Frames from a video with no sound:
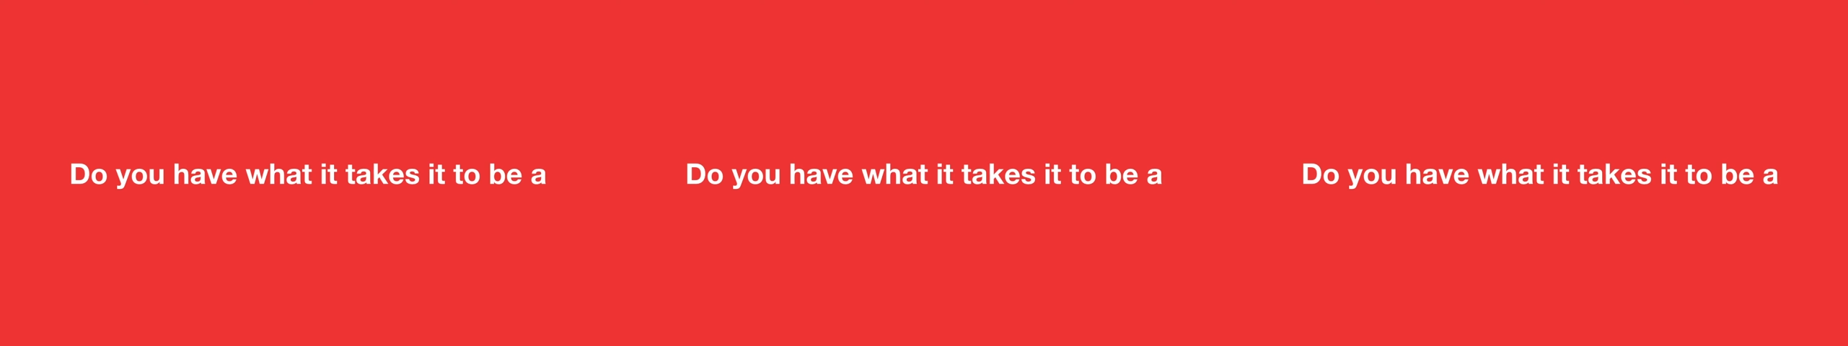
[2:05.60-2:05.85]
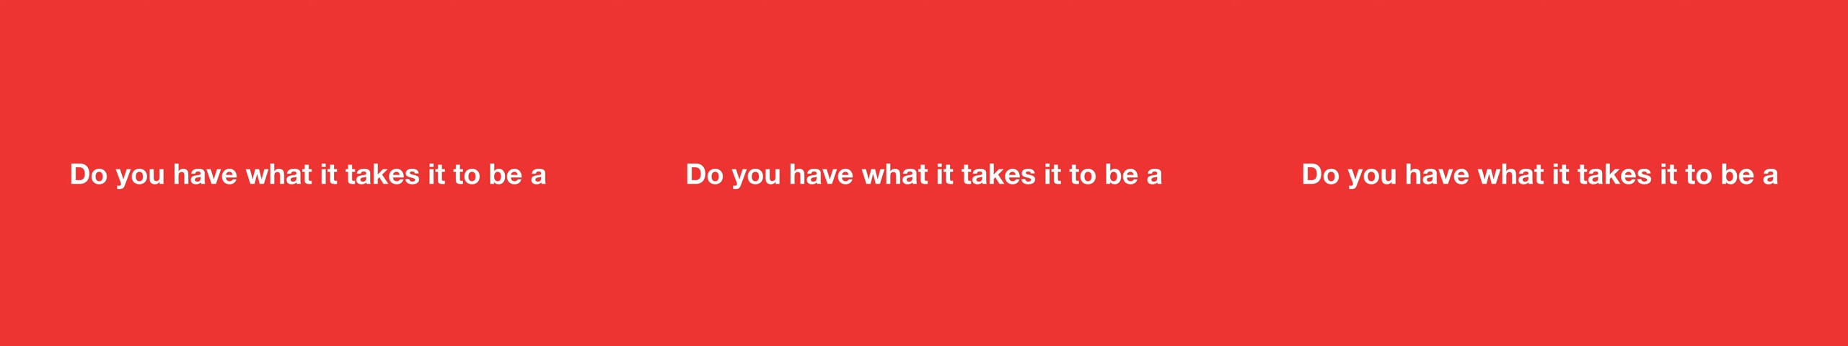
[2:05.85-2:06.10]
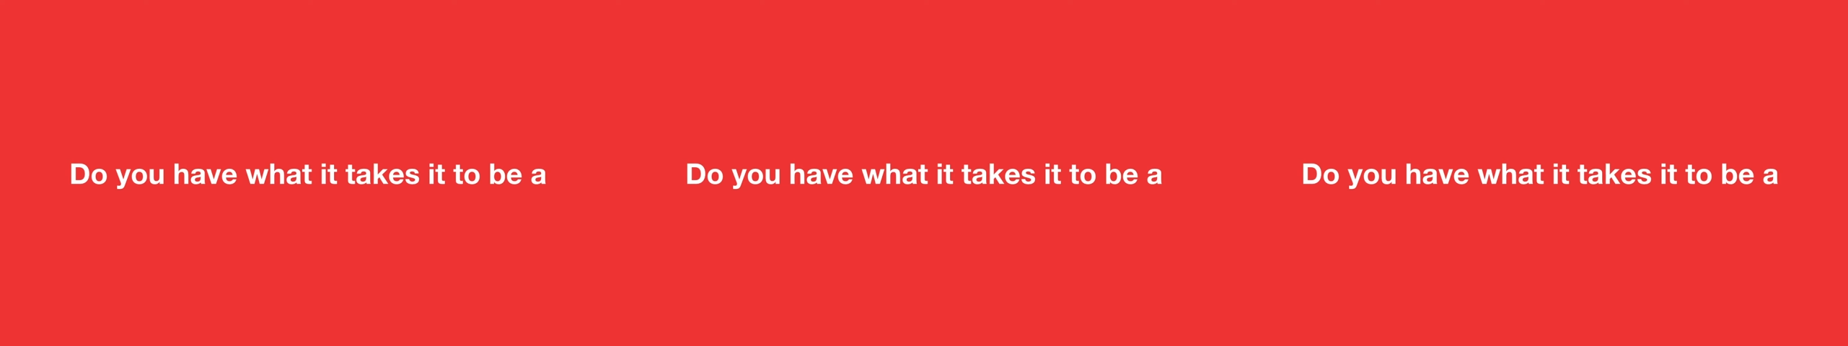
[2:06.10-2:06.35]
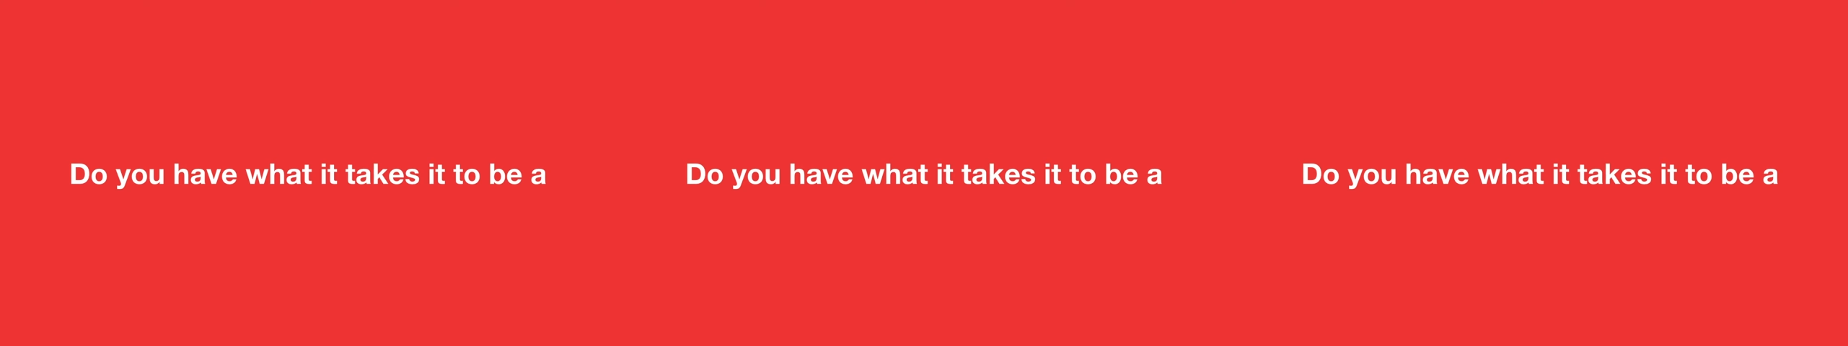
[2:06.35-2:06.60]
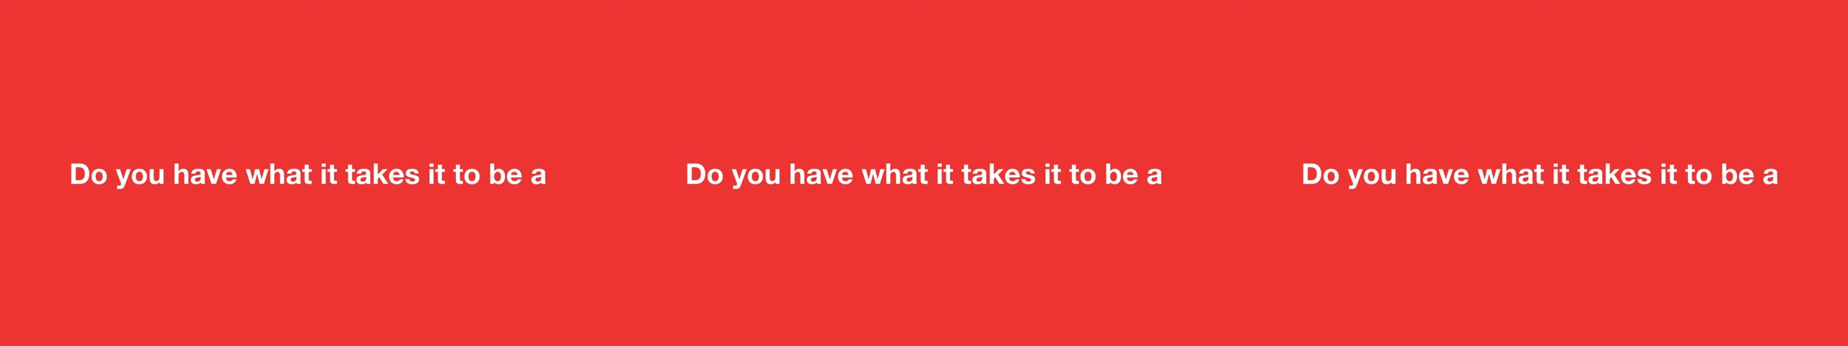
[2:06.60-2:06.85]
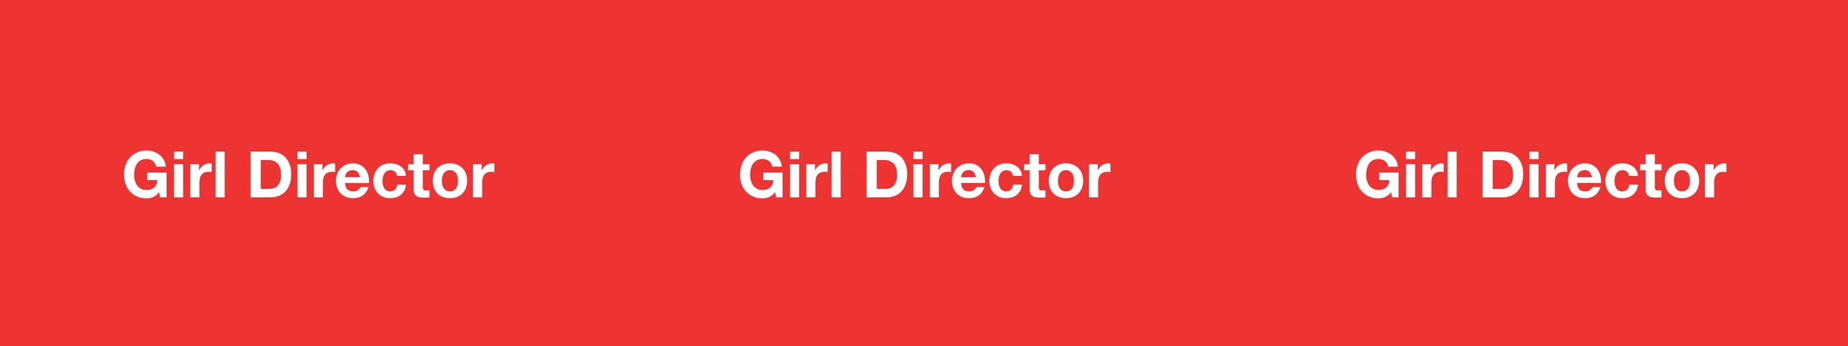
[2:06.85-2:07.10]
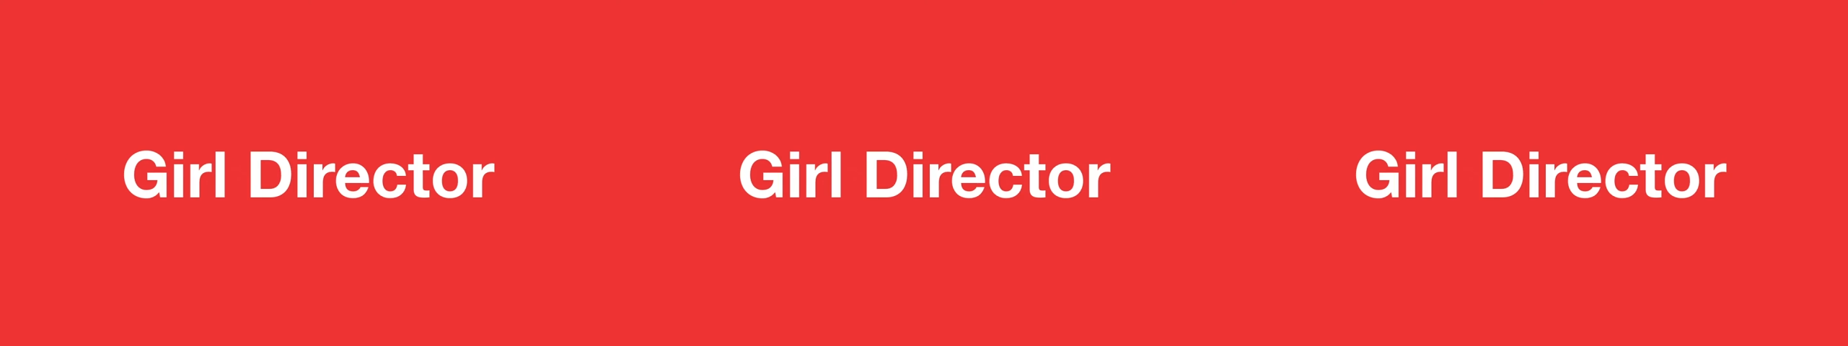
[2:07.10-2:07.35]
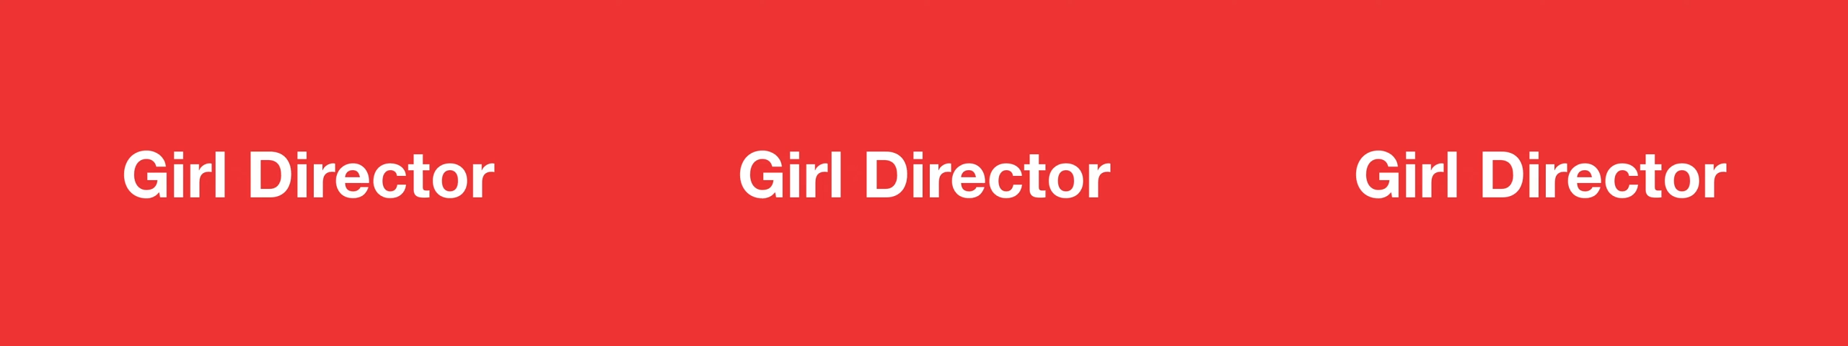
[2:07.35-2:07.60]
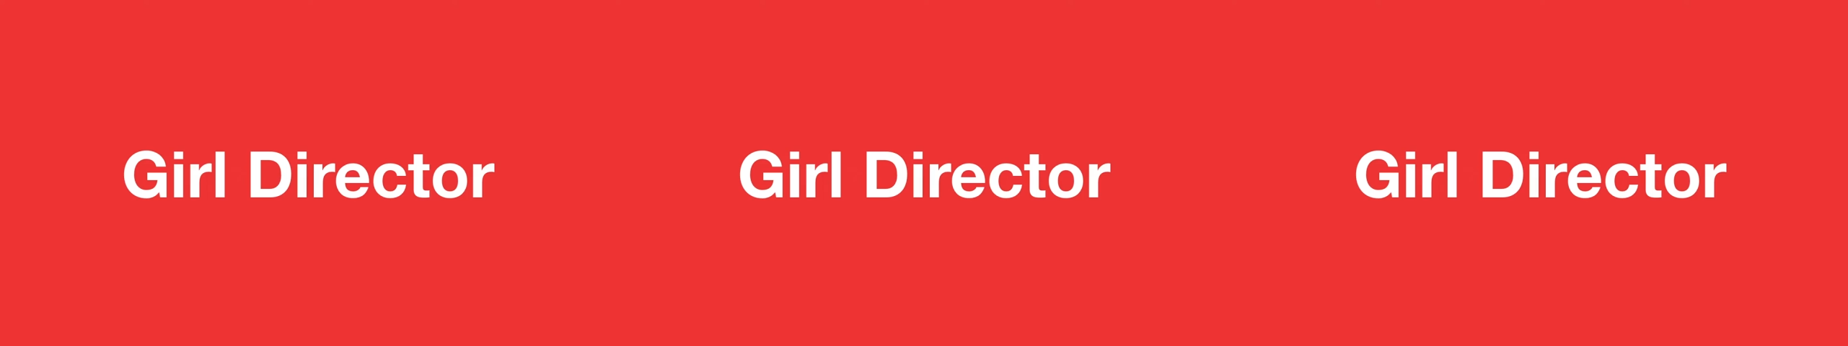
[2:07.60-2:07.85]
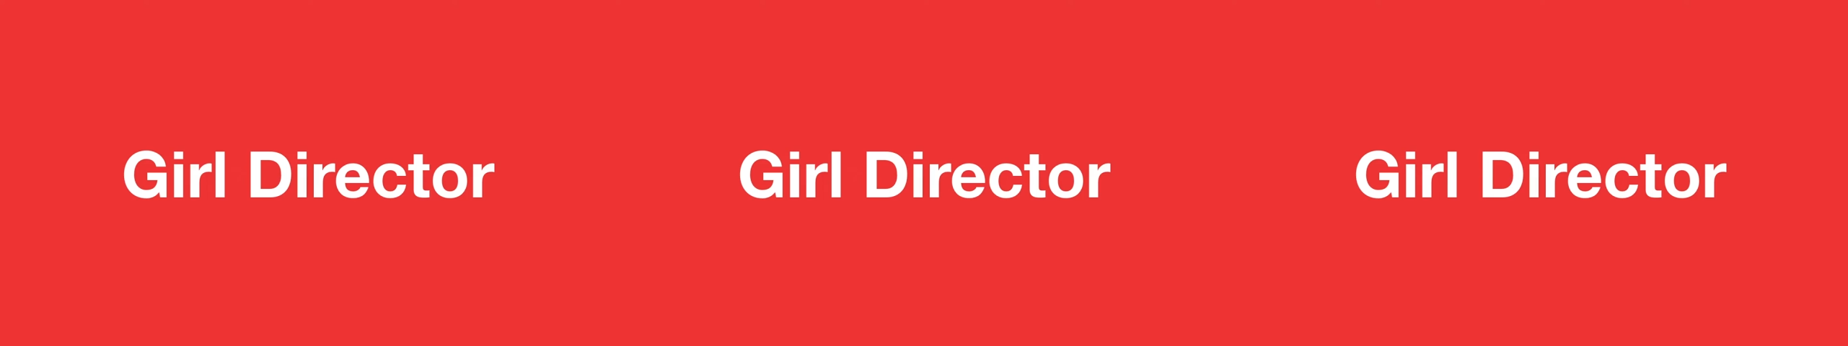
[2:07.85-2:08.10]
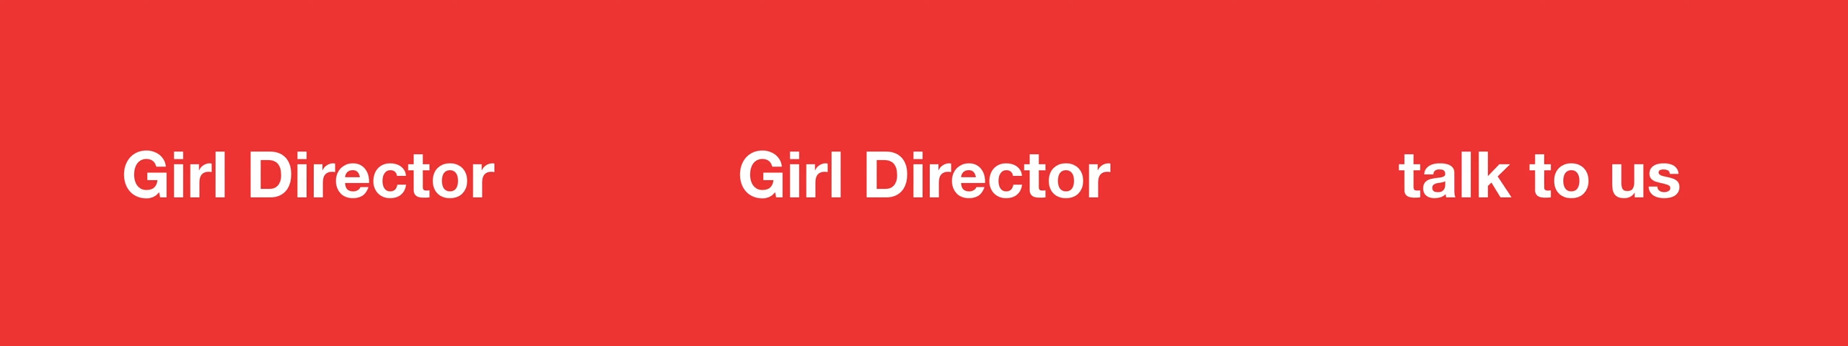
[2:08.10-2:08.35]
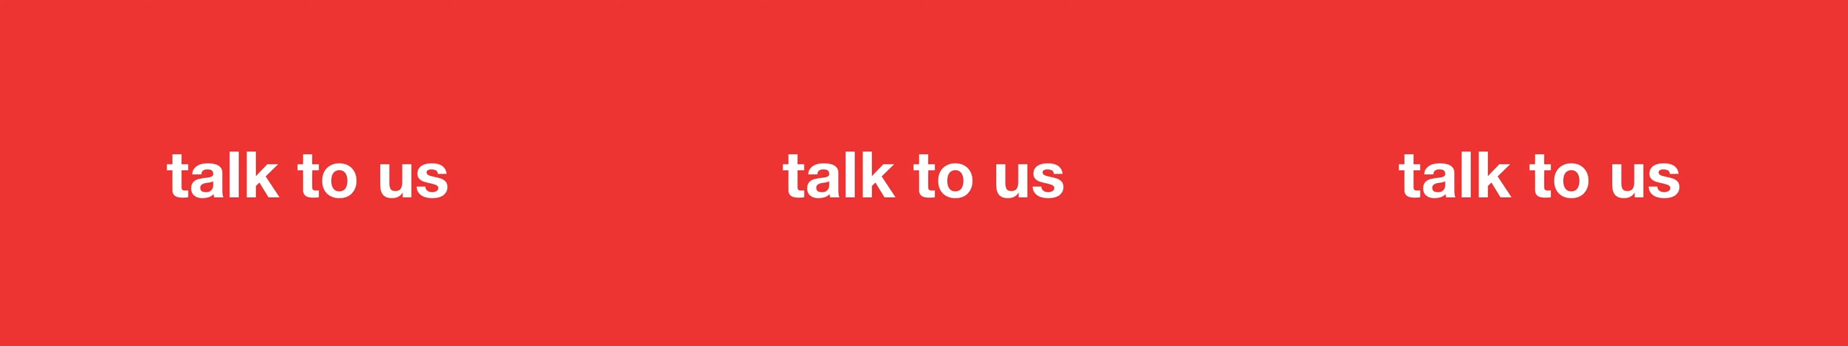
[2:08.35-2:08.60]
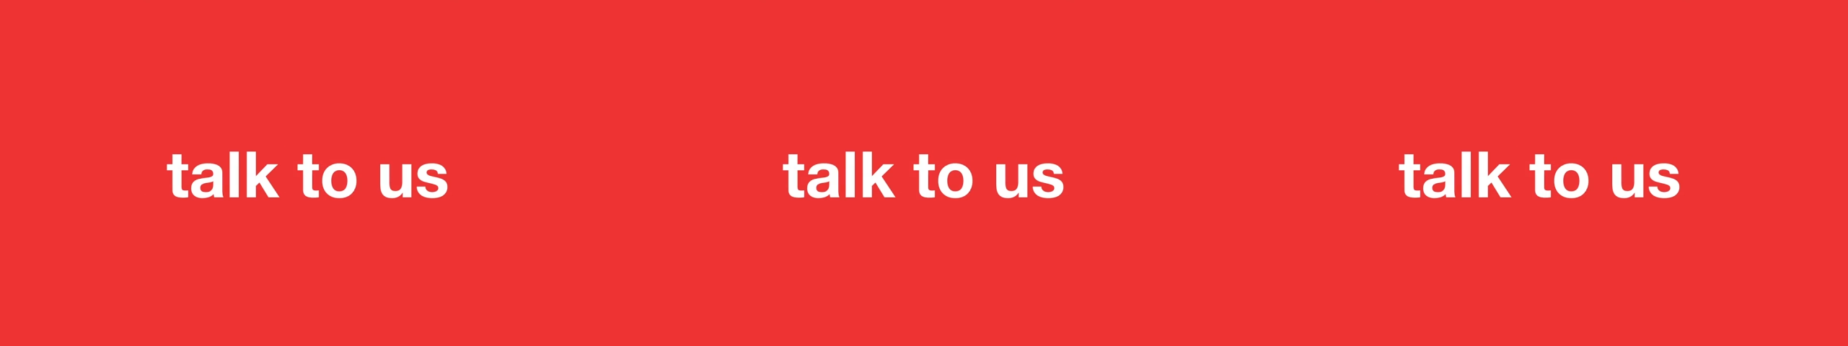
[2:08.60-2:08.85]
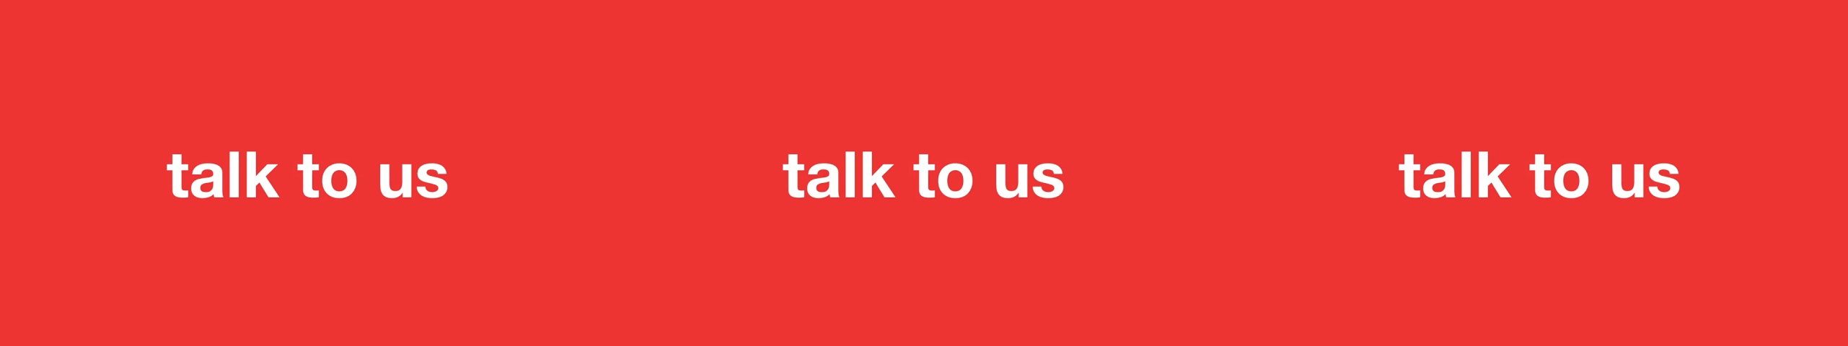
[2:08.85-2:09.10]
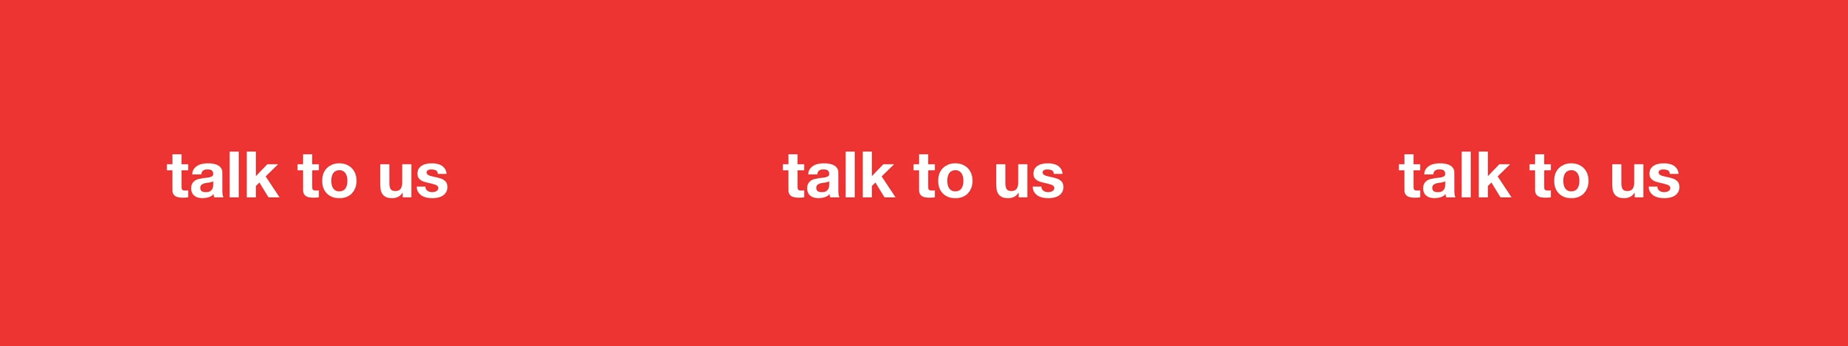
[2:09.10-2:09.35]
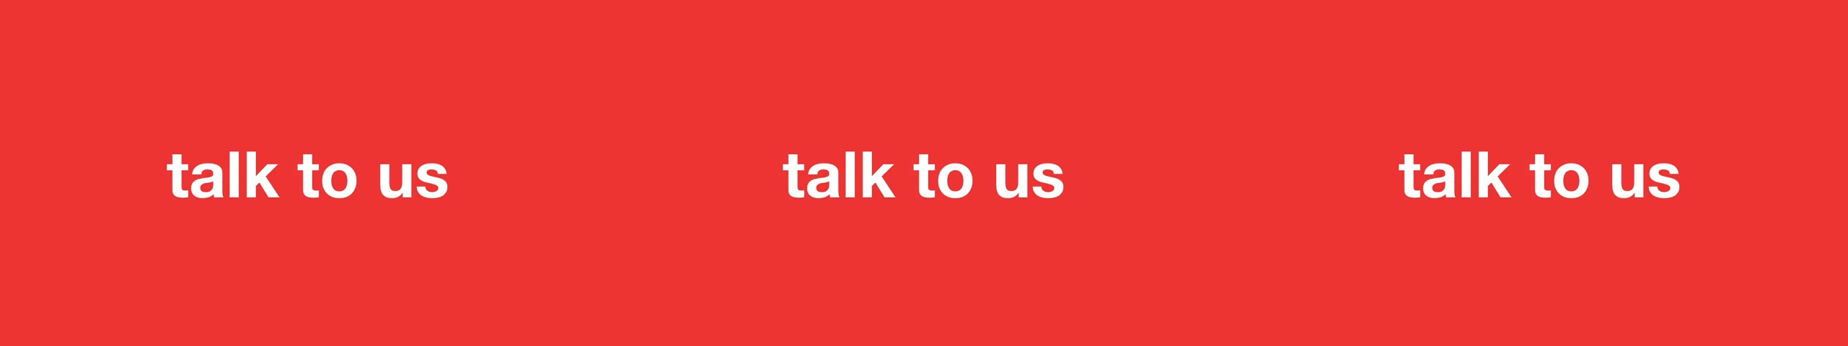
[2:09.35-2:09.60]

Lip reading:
No face is visible, so there are no lips to read.